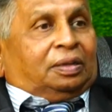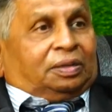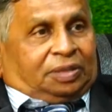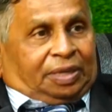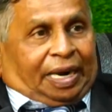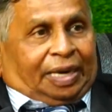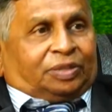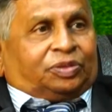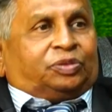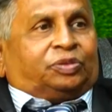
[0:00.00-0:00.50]

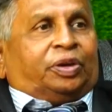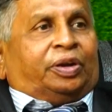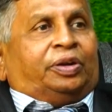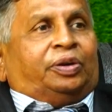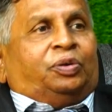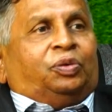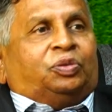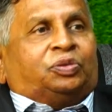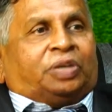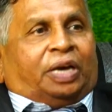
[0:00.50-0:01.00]
statutory
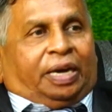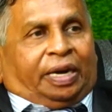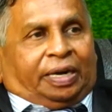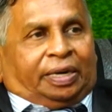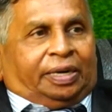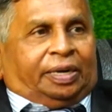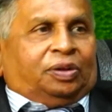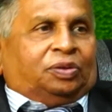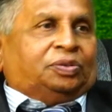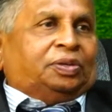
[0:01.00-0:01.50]
dues or
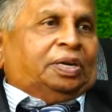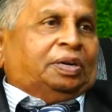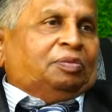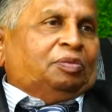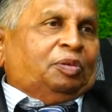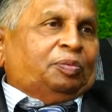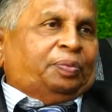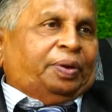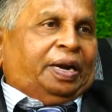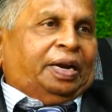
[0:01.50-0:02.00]
any dues that
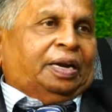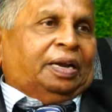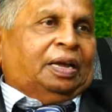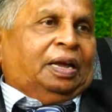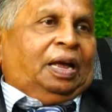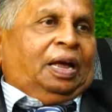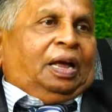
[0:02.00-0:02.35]
will be paid,